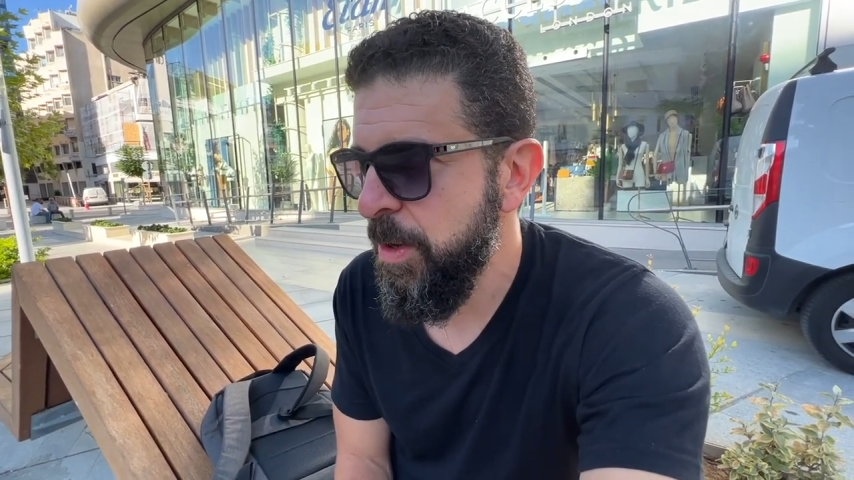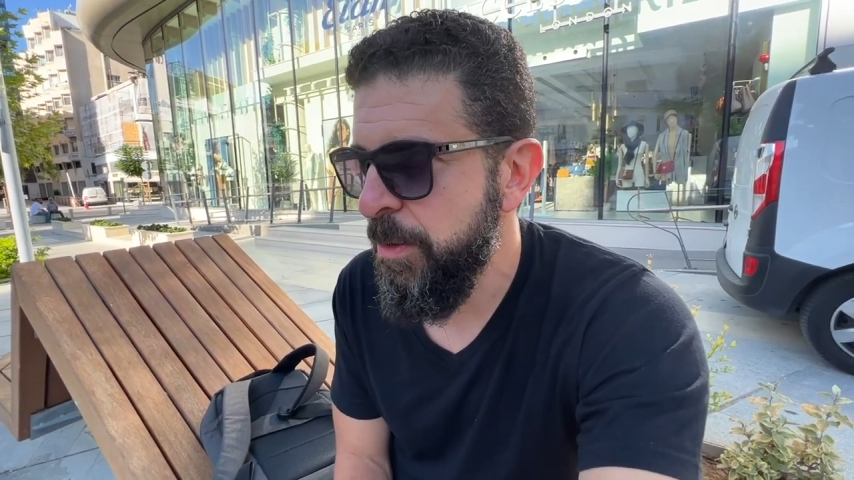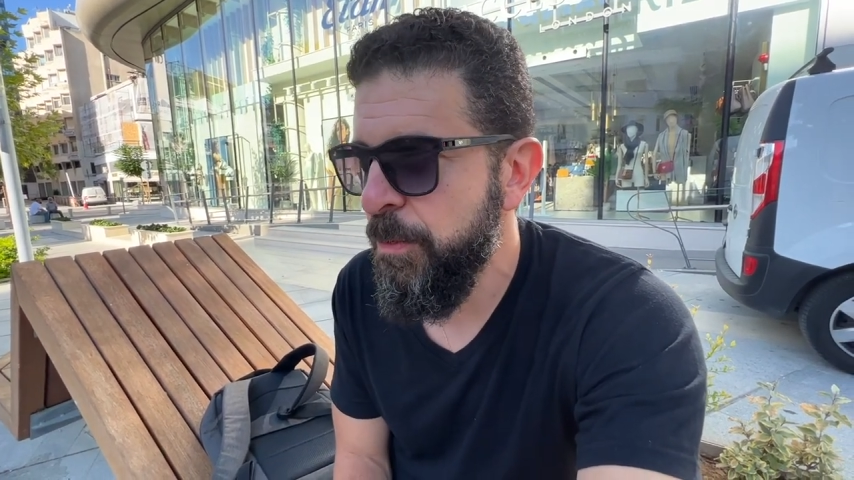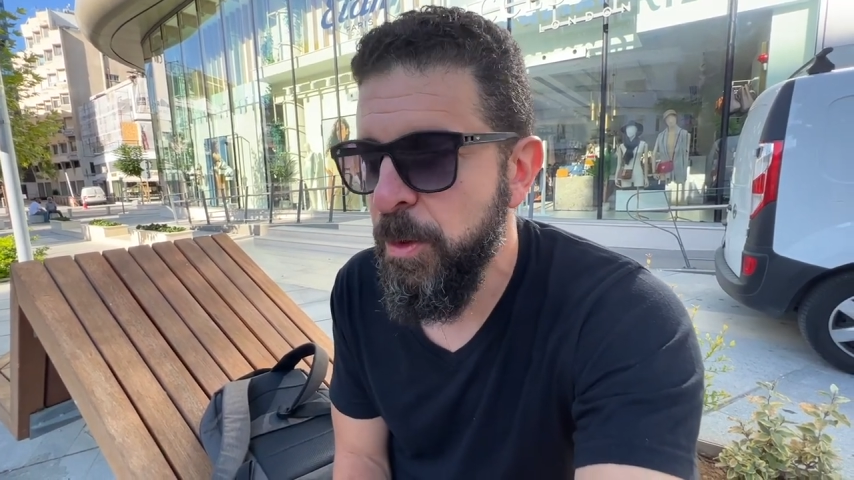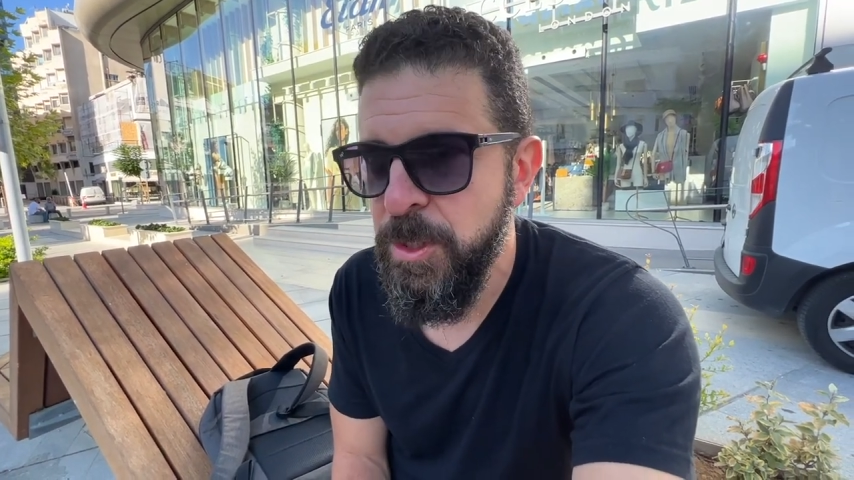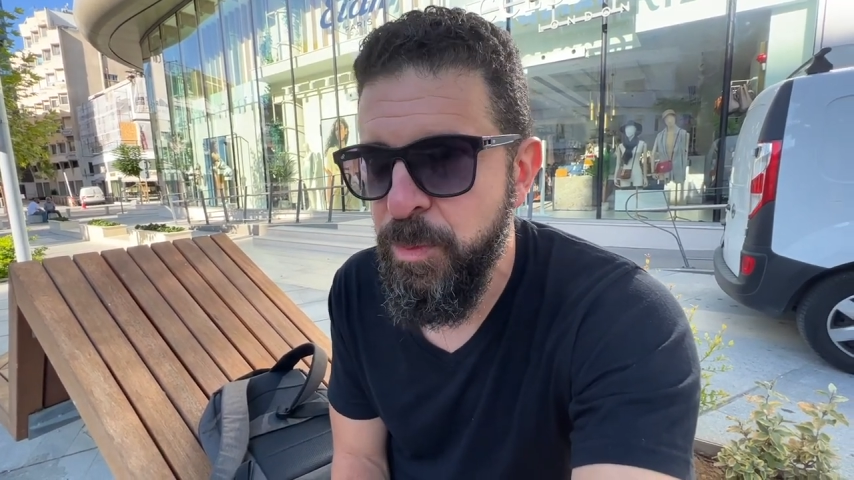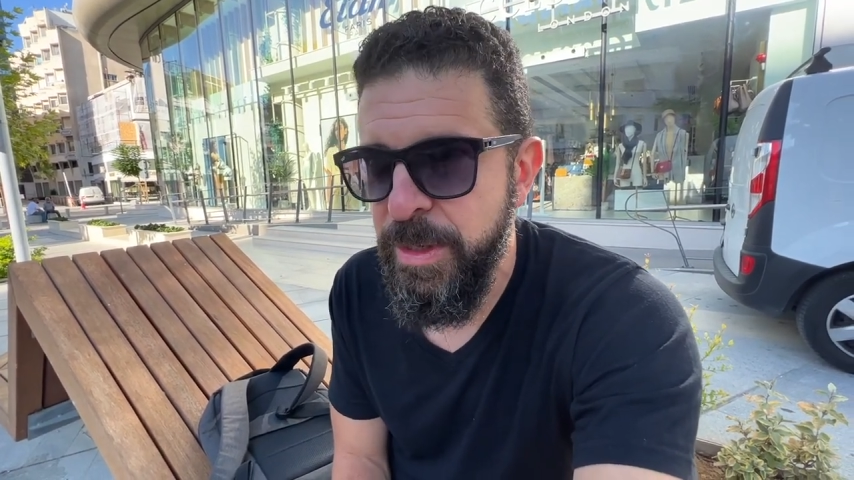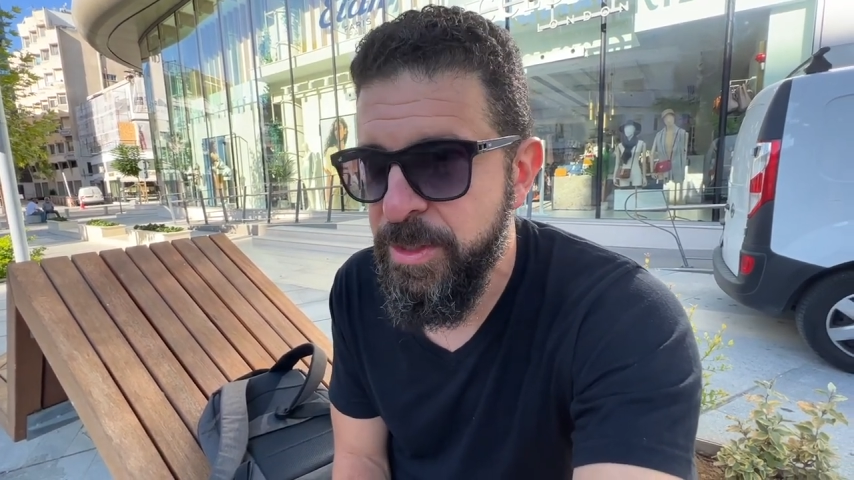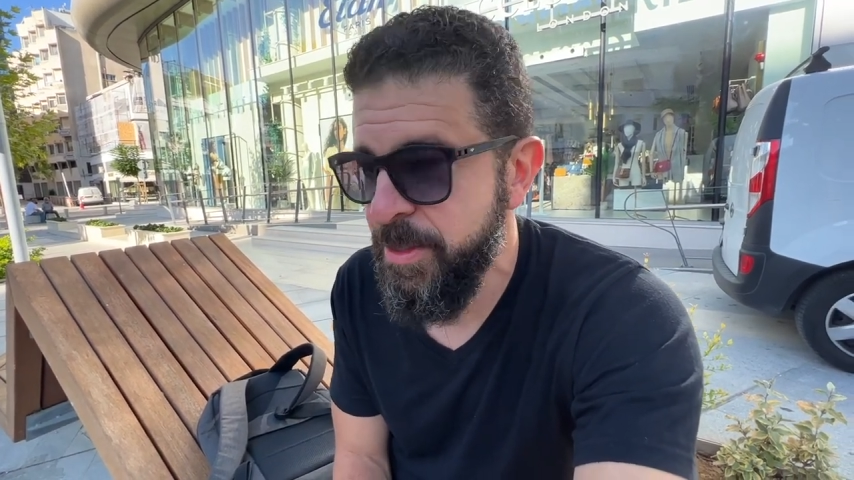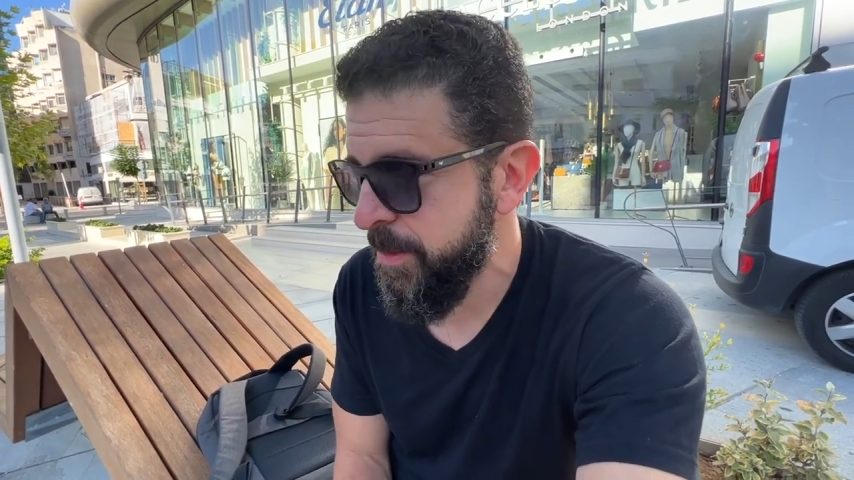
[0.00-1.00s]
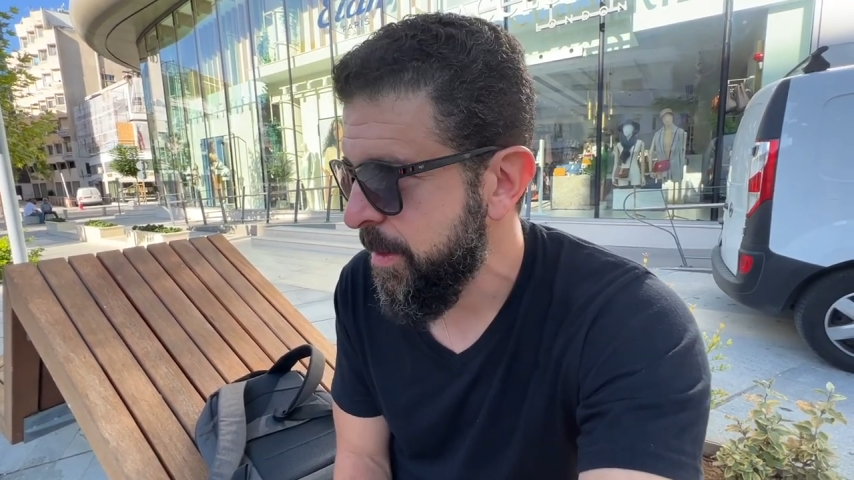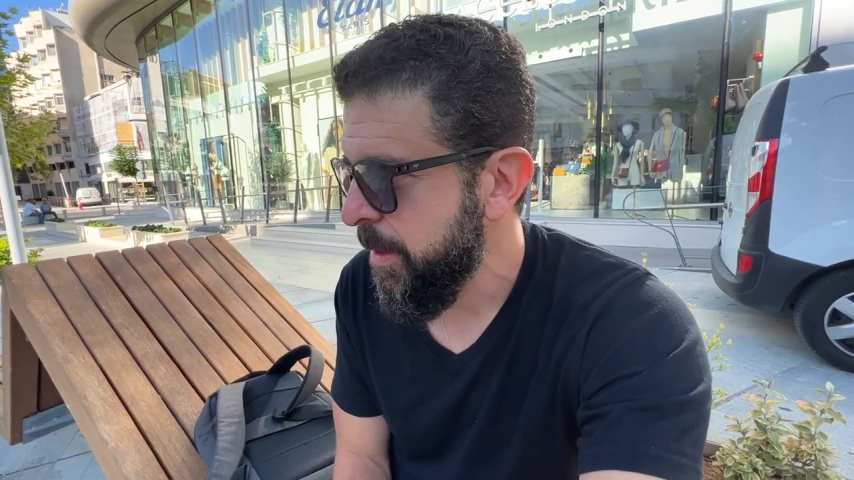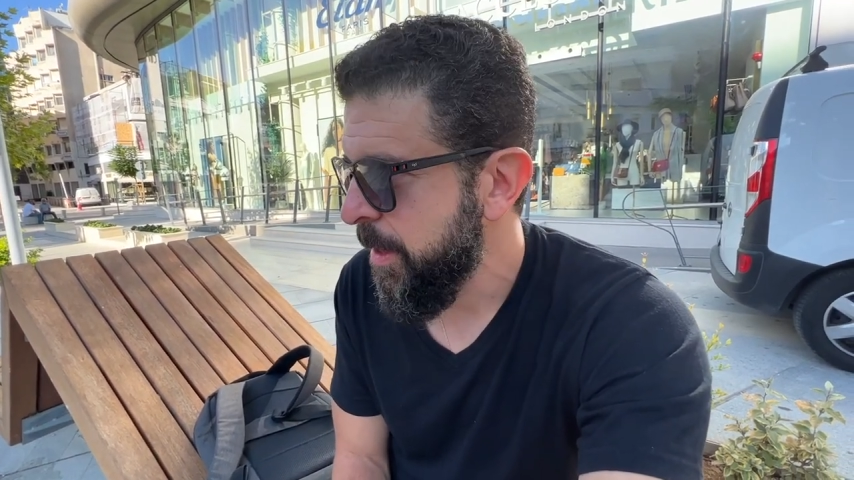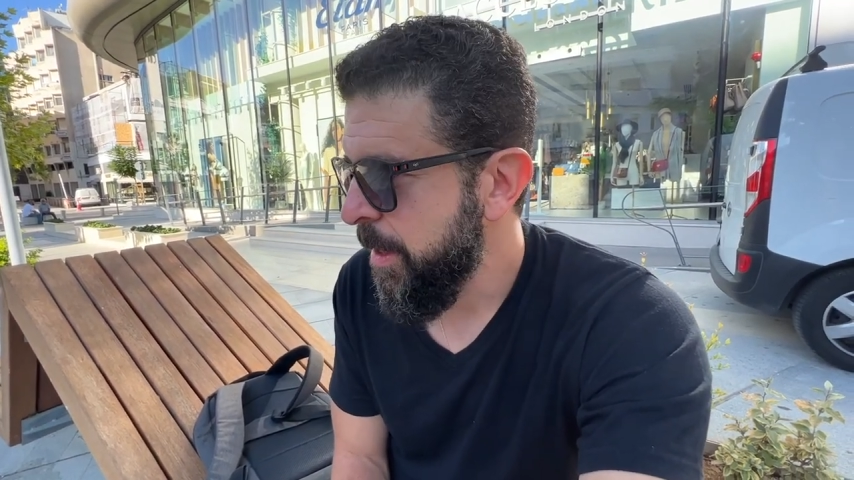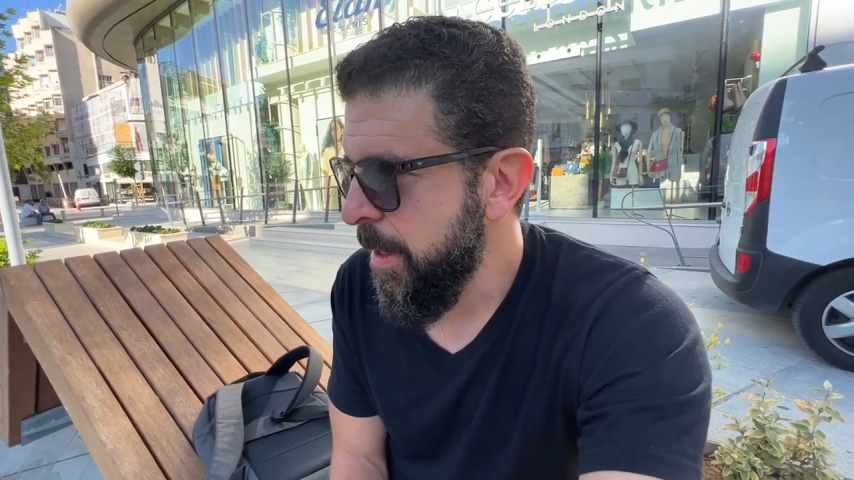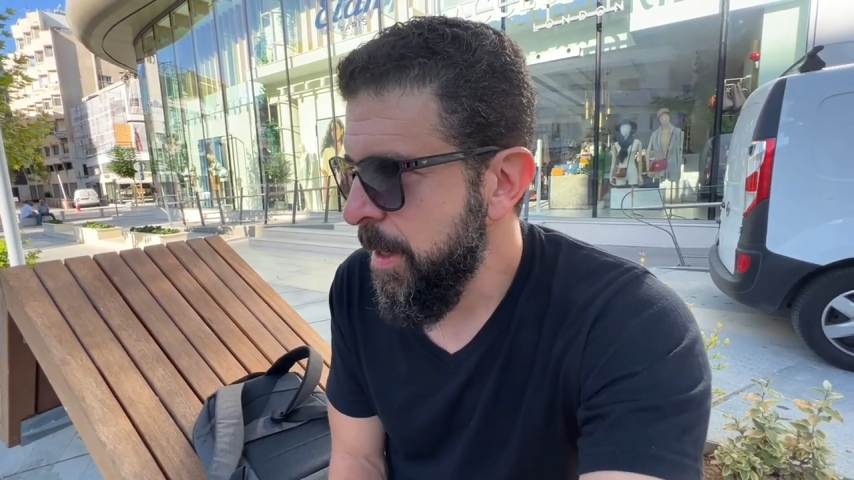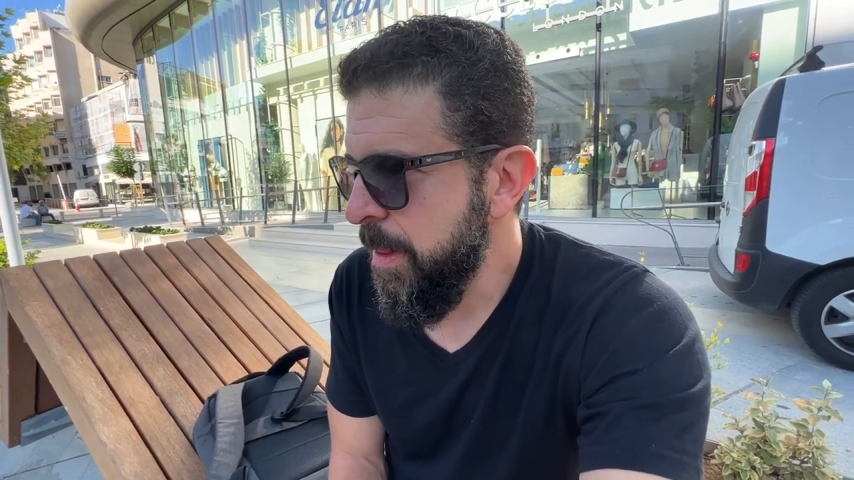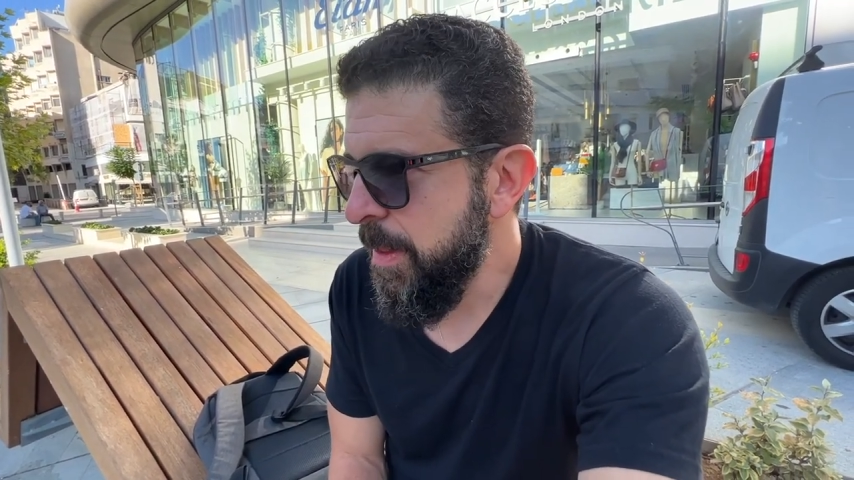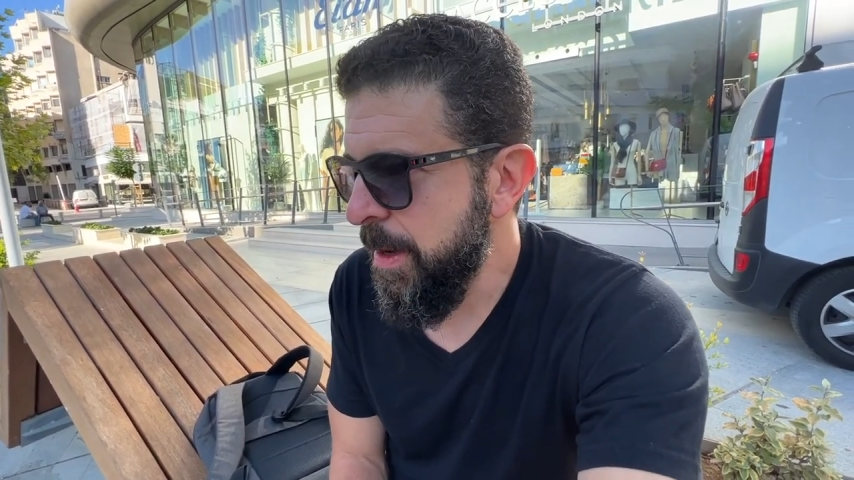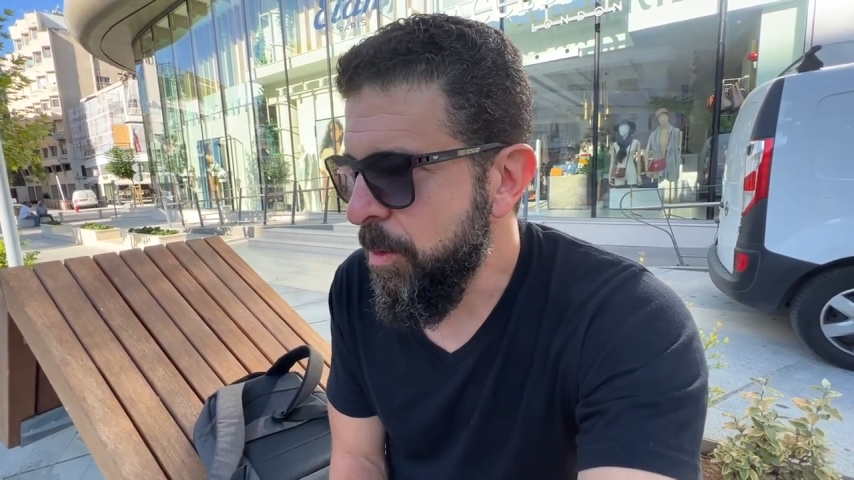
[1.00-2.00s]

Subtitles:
reinforcements, then